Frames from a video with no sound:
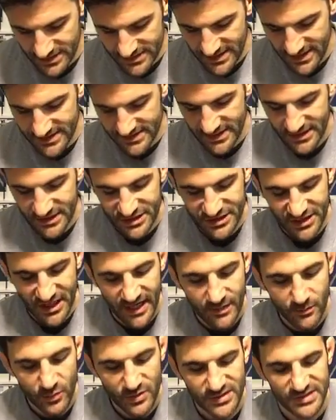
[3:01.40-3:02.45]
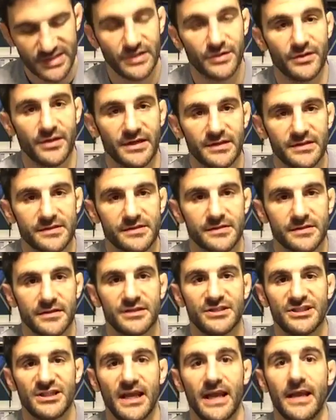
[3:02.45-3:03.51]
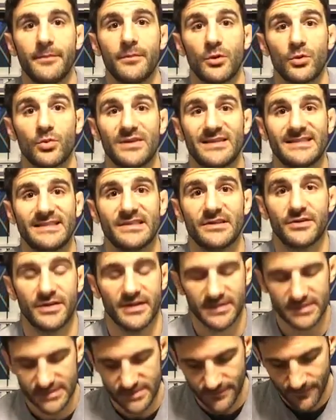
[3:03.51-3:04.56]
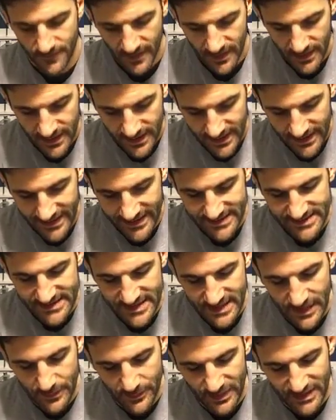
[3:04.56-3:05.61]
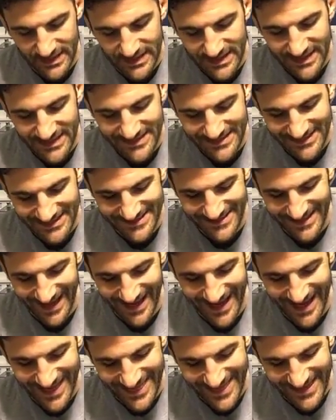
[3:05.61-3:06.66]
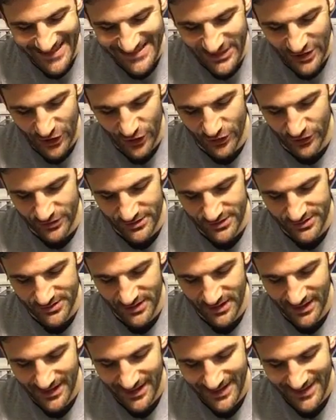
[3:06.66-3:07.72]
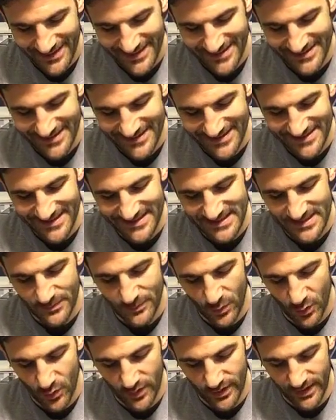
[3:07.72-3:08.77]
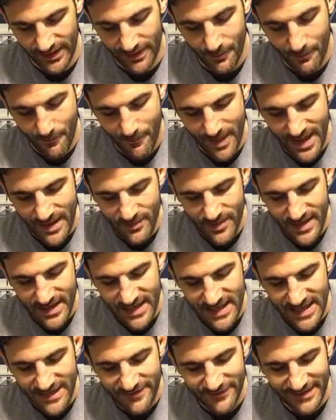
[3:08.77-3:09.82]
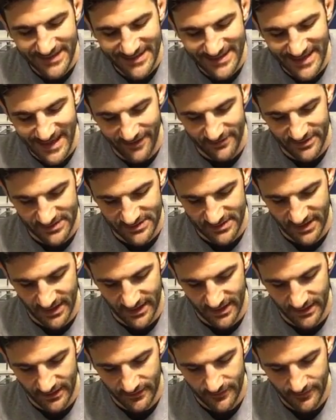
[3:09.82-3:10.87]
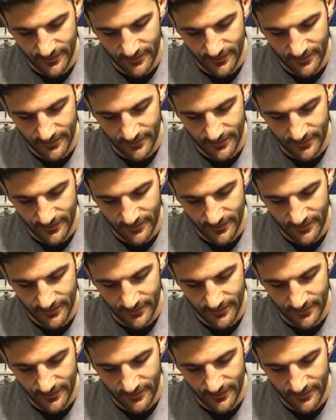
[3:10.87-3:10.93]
says, Shame resilience, shame resilience is the ability to say, This hurts, this is disappointing, maybe even devastating.